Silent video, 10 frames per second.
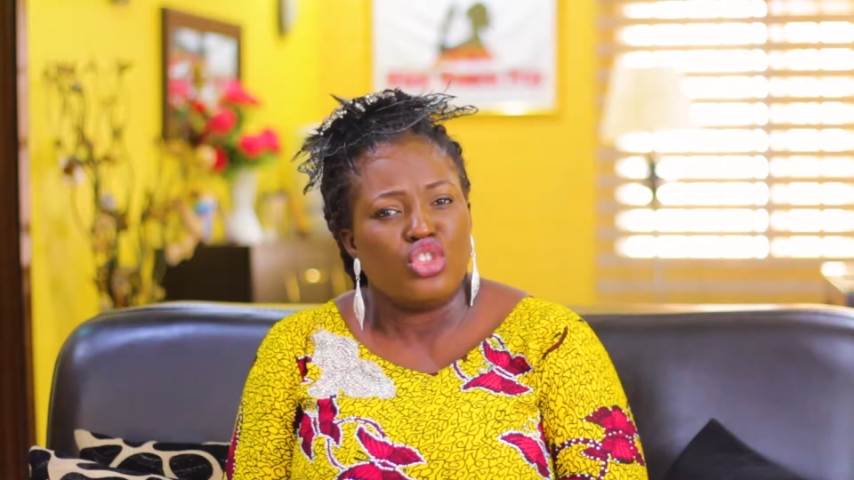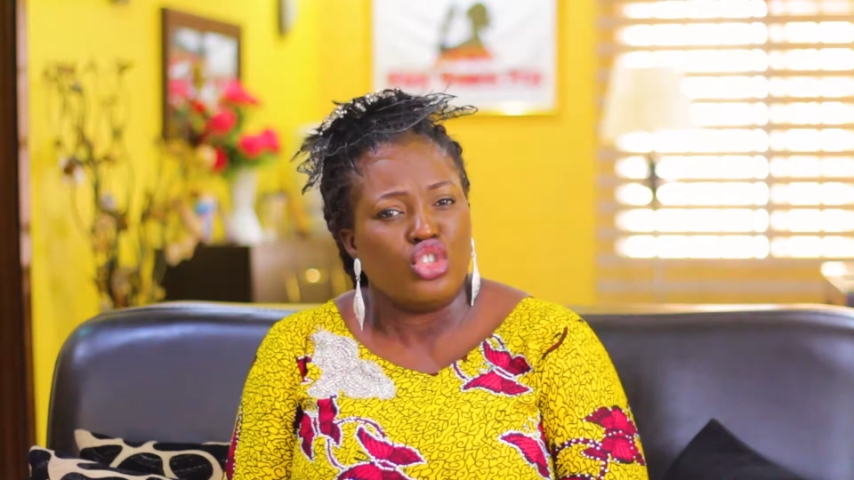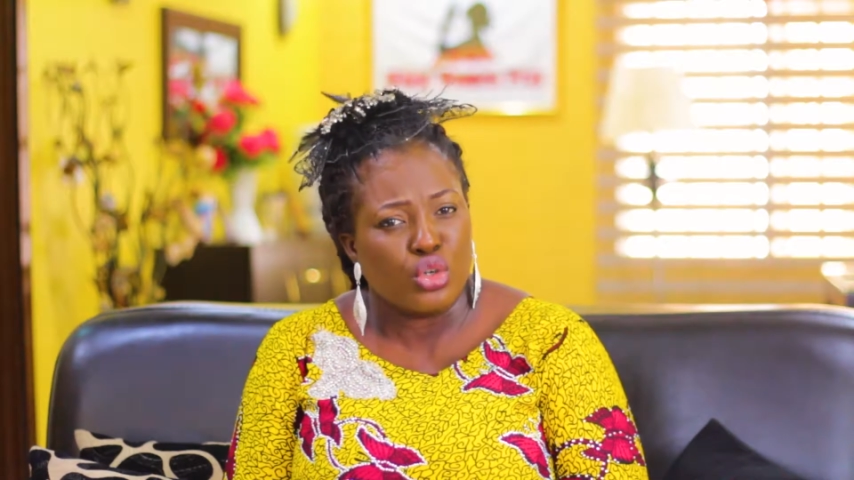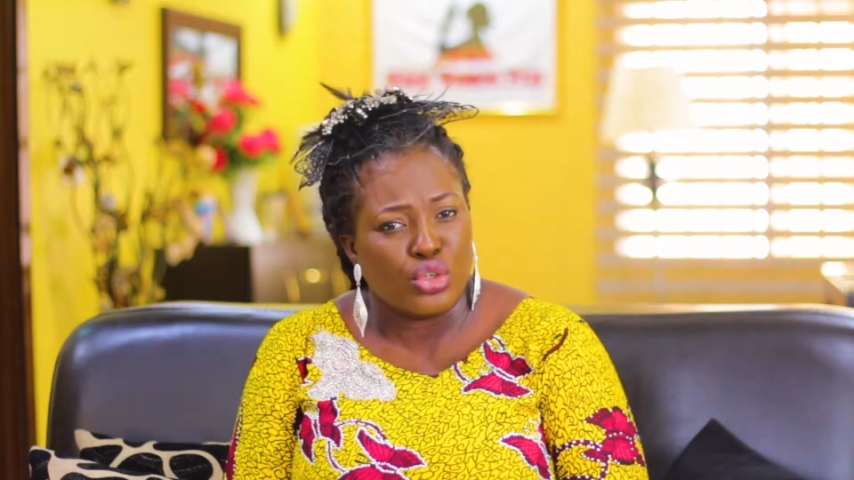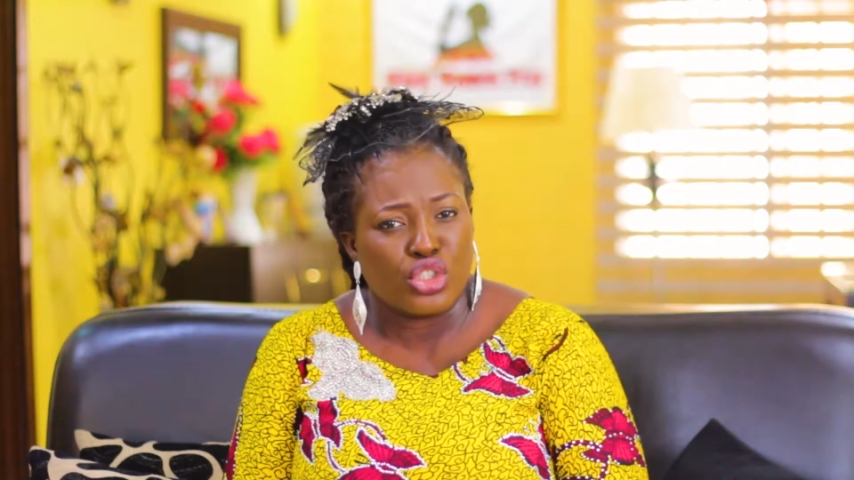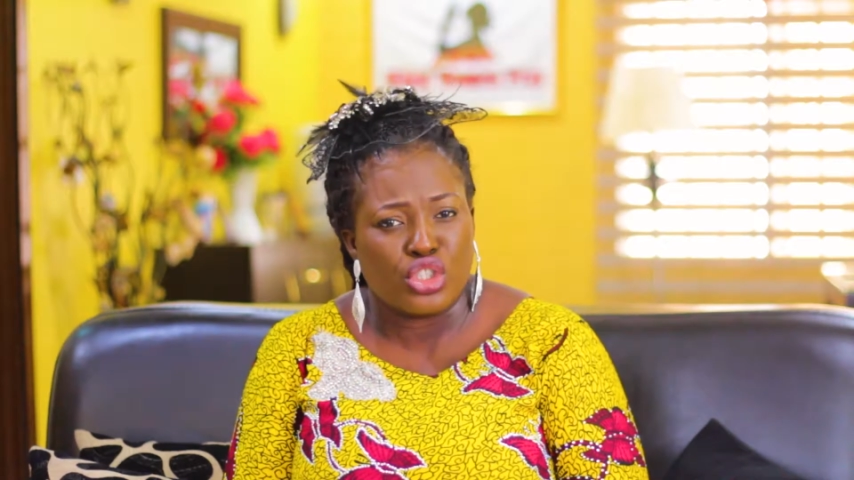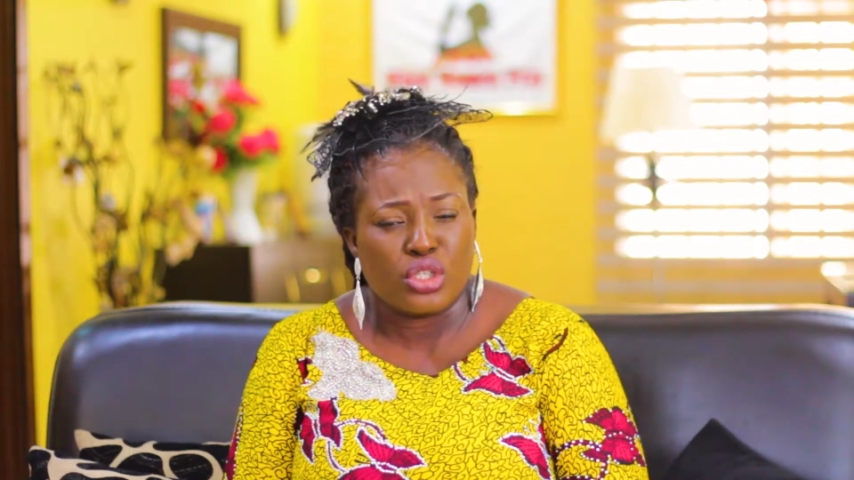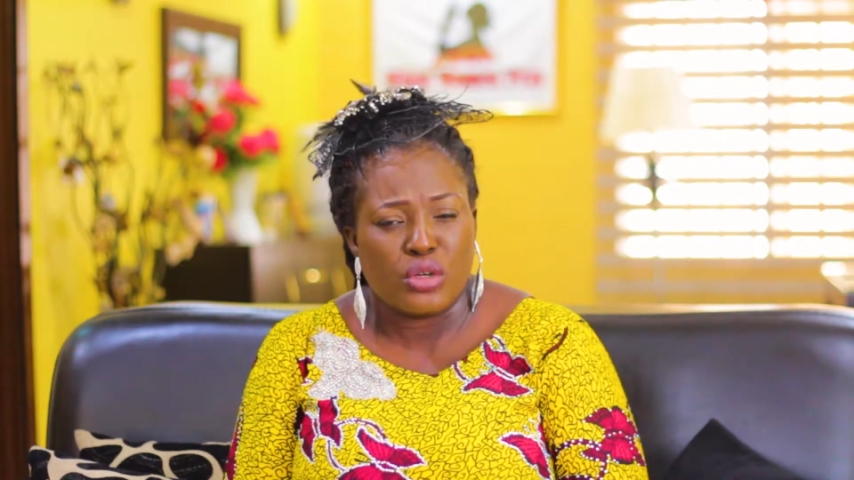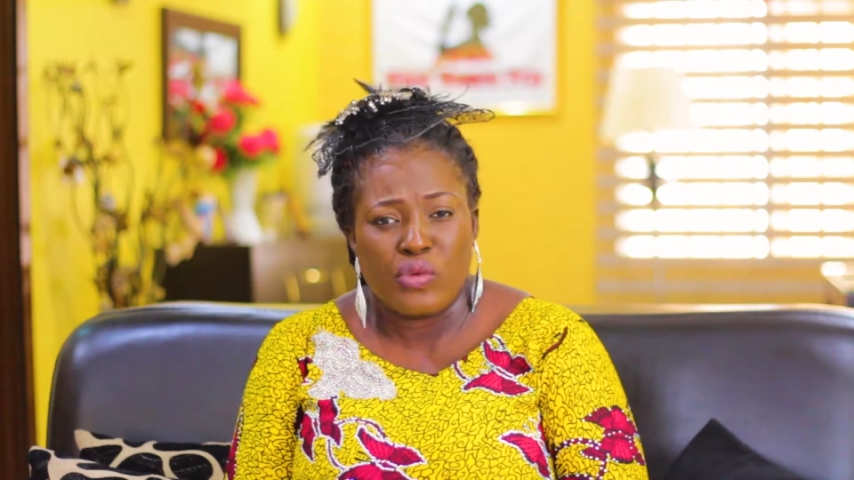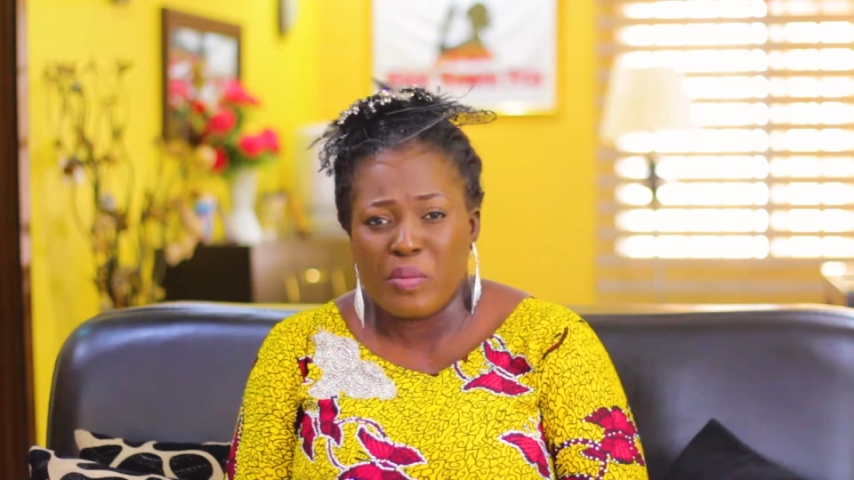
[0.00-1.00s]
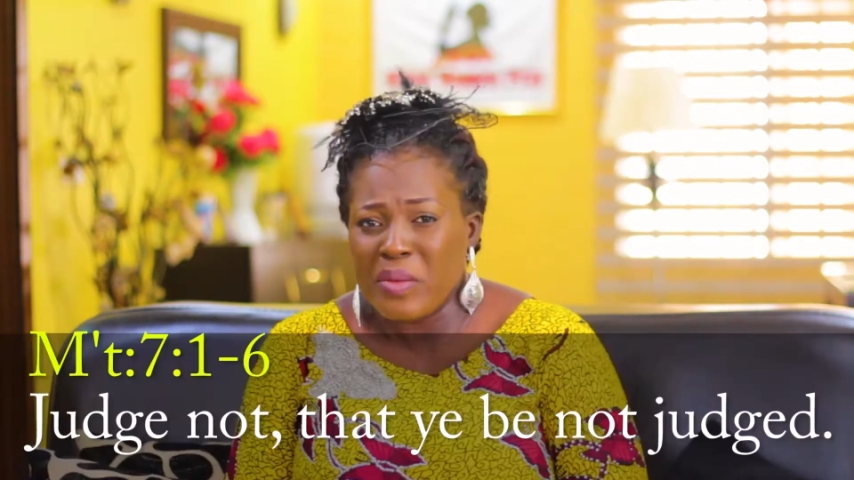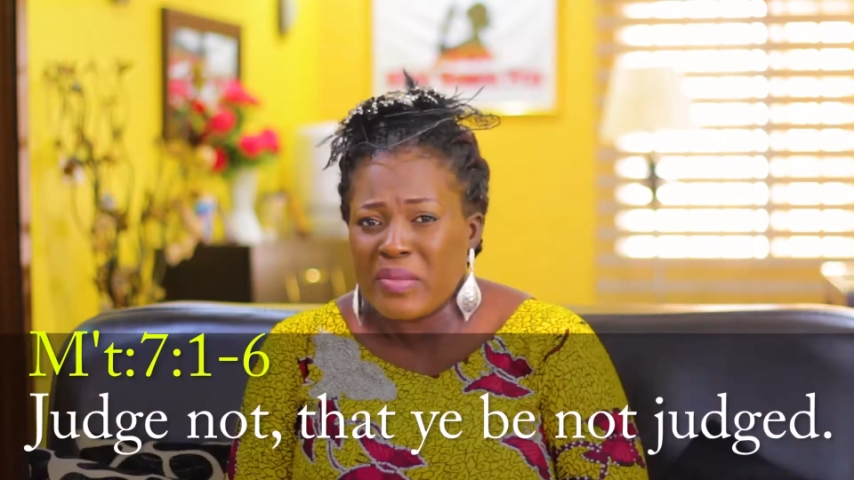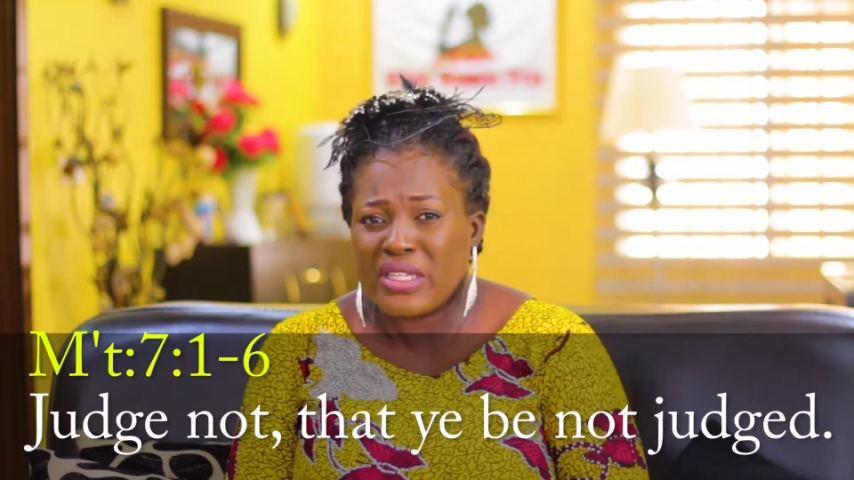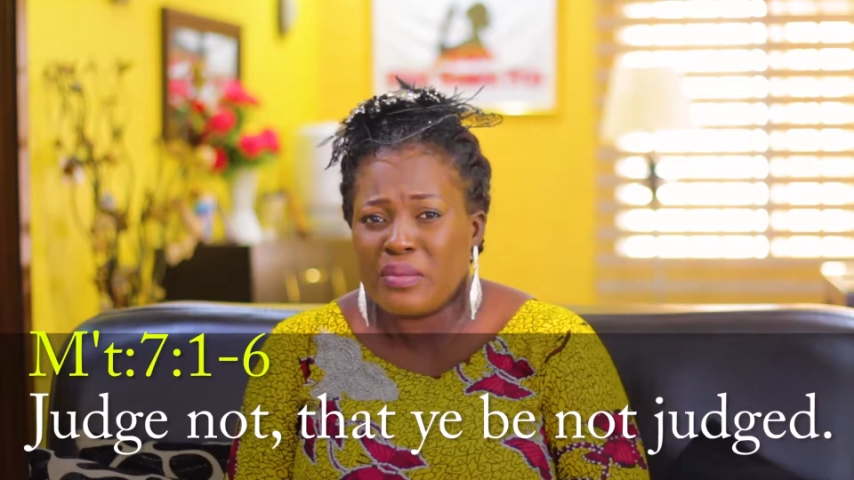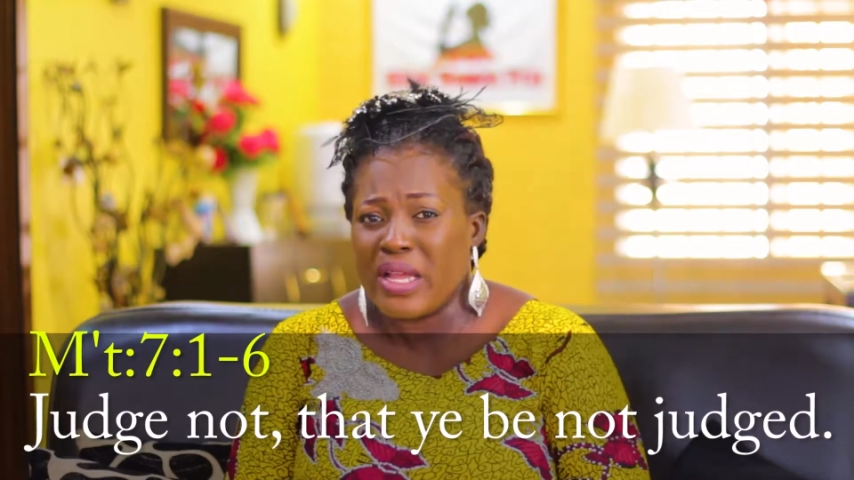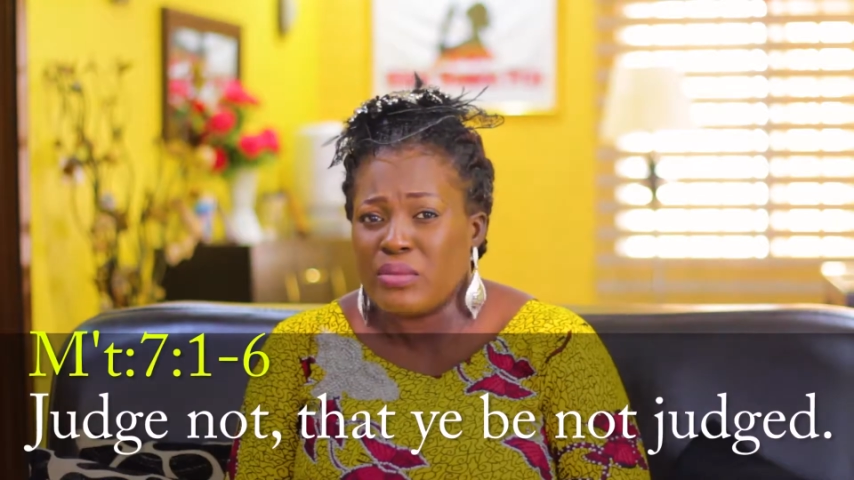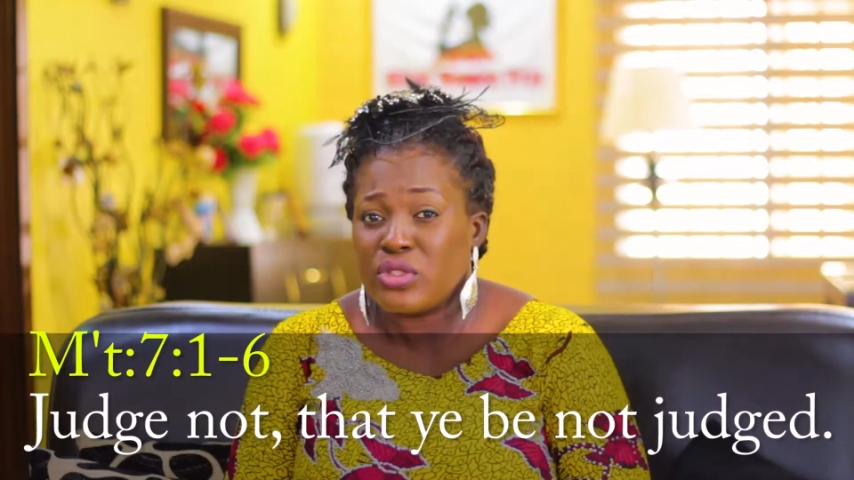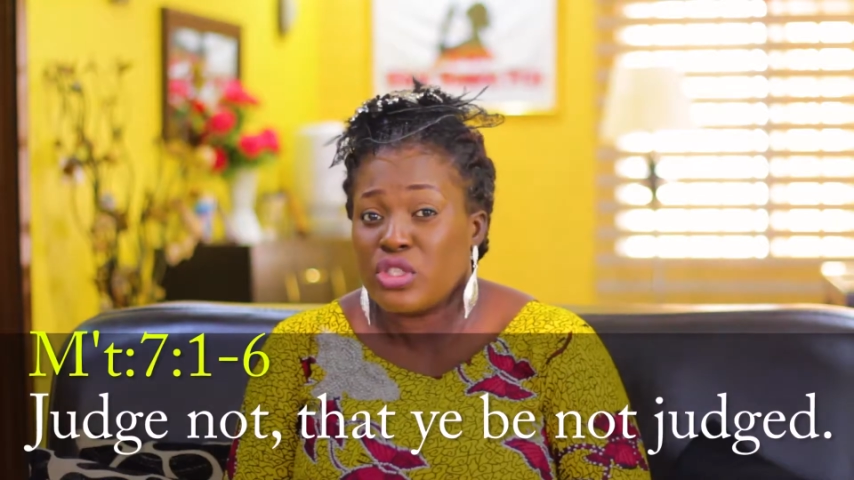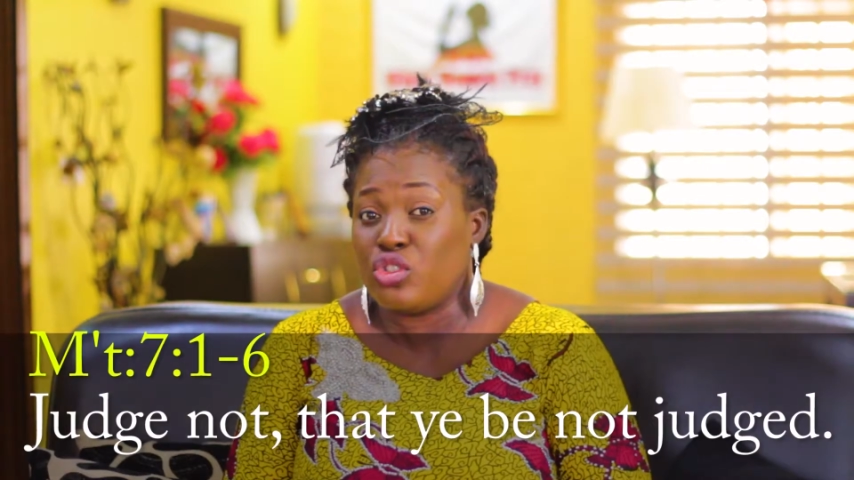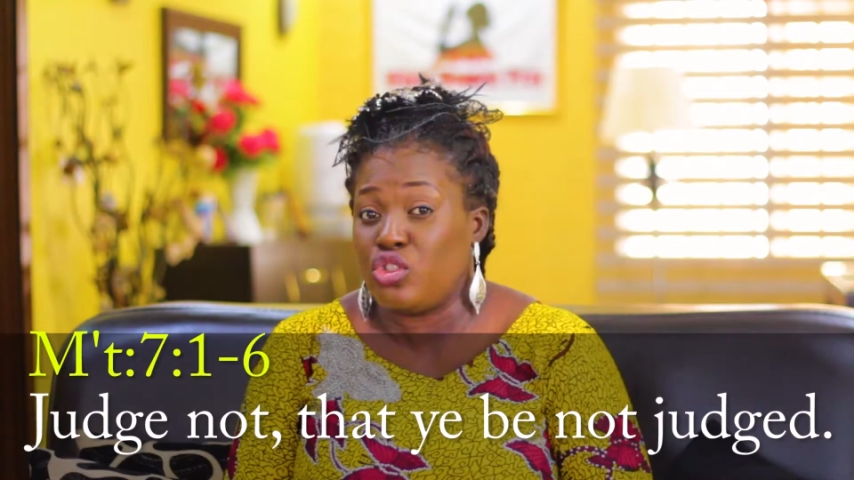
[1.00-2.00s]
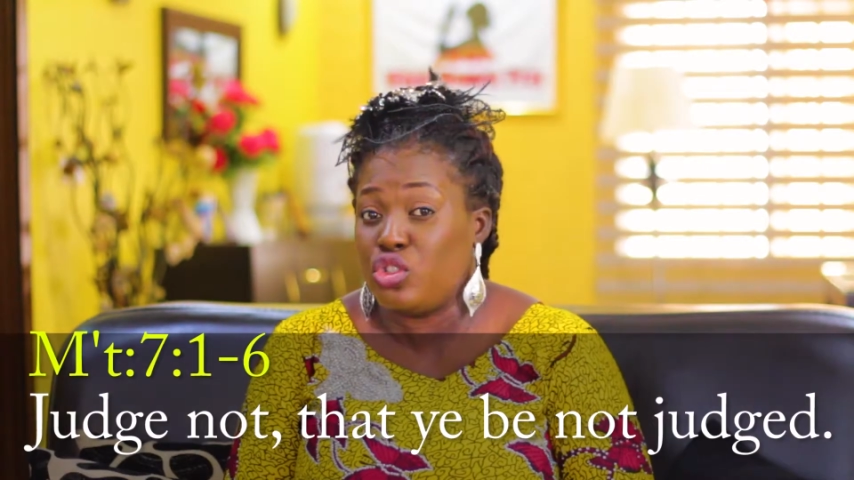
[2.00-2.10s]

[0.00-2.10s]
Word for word: judge? Remember, the Bible says,